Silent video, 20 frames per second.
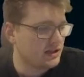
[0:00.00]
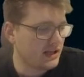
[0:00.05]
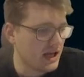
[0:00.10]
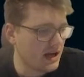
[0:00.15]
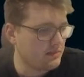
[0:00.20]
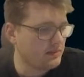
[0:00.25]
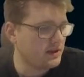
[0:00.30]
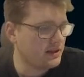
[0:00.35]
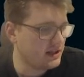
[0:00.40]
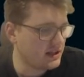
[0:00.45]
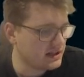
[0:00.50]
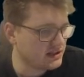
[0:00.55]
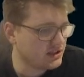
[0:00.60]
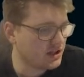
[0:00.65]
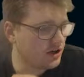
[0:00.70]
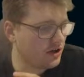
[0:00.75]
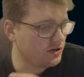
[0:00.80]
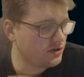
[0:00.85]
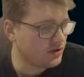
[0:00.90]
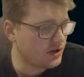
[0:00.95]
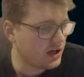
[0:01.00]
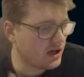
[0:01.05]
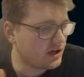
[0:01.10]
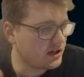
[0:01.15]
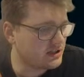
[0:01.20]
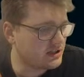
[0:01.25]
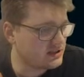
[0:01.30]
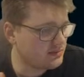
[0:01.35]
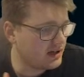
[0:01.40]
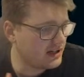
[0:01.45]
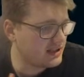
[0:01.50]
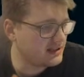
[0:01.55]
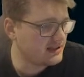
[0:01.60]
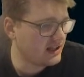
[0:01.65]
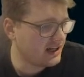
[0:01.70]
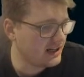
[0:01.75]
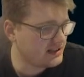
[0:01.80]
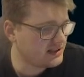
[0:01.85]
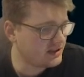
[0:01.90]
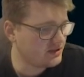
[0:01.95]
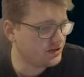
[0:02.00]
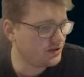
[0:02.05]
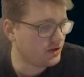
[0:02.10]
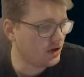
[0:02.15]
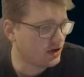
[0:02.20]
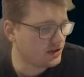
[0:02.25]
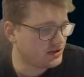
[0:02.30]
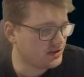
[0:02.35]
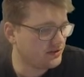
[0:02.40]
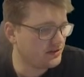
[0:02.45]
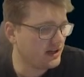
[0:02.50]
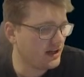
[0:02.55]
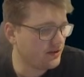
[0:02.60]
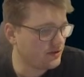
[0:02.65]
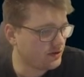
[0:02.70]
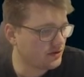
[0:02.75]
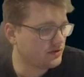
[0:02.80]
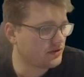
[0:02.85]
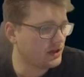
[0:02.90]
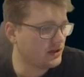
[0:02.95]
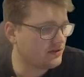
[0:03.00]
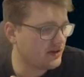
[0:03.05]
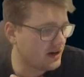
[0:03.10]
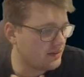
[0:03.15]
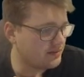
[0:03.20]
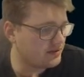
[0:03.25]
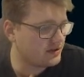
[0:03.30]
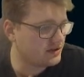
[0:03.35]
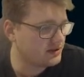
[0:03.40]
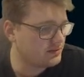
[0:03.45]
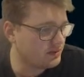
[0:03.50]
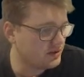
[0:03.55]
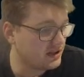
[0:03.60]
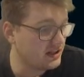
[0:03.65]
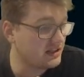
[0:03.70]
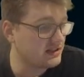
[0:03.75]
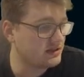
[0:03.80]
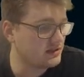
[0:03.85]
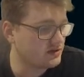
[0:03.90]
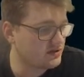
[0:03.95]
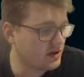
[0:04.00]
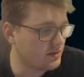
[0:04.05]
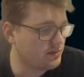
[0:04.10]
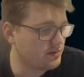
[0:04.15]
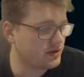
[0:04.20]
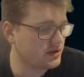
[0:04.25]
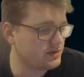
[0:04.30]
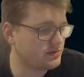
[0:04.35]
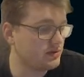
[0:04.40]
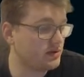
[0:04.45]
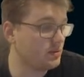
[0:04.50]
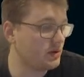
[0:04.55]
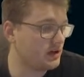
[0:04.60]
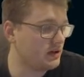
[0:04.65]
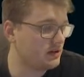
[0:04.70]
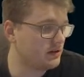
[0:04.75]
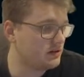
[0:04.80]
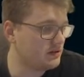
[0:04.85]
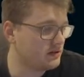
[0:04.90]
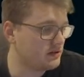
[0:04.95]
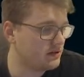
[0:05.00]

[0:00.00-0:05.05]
Yeah, Mythic is good. You can customize the agent to your heart's content or create wrappers, but the install script works pretty well.